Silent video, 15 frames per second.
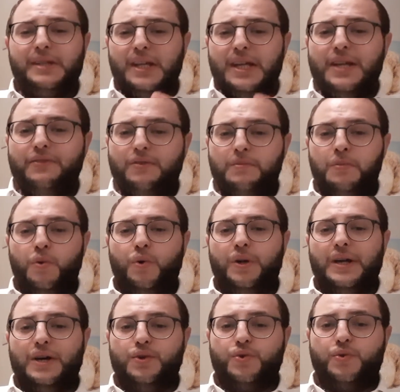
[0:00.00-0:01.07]
even more in
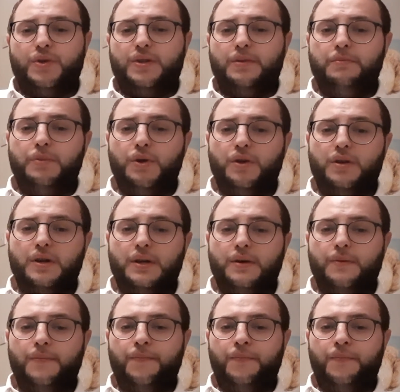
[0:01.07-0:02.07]
Auschwitz and Birkenau,